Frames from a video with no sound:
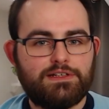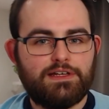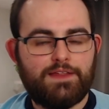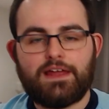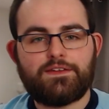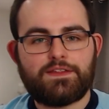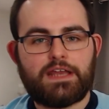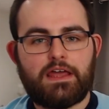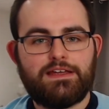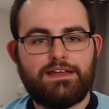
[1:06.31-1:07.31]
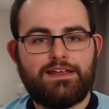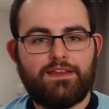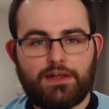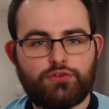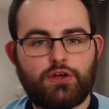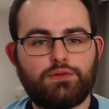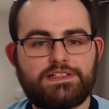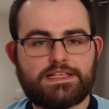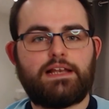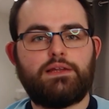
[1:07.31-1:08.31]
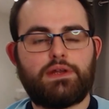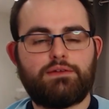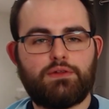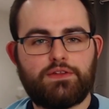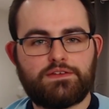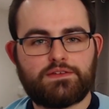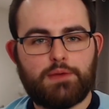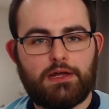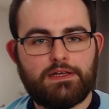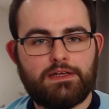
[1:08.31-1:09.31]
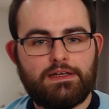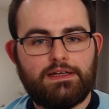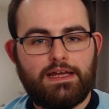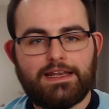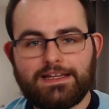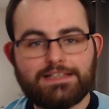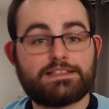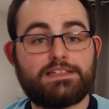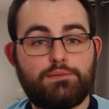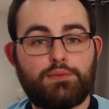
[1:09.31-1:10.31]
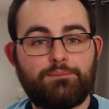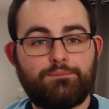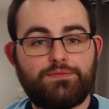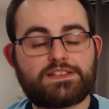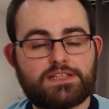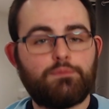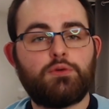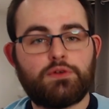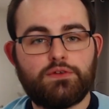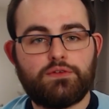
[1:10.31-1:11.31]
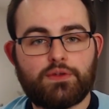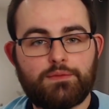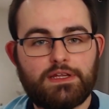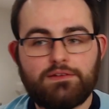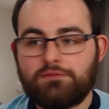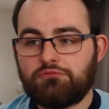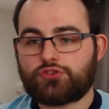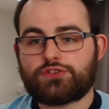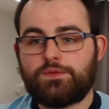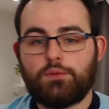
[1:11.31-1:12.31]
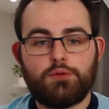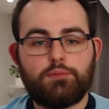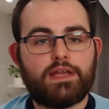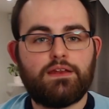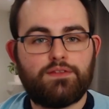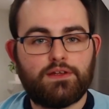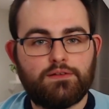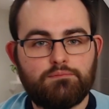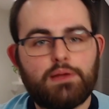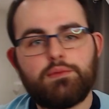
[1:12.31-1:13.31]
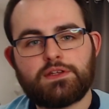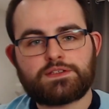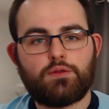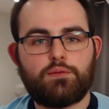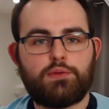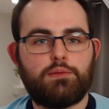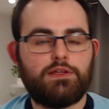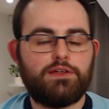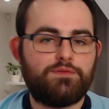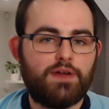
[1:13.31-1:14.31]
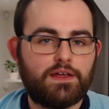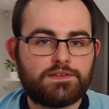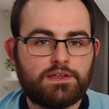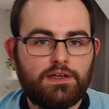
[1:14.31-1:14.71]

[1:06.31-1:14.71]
At the end of the day, they got told exactly what everyone thinks about it. And here's a tip. Next time you want to do something in not just football, but anything, maybe consult the people it affects.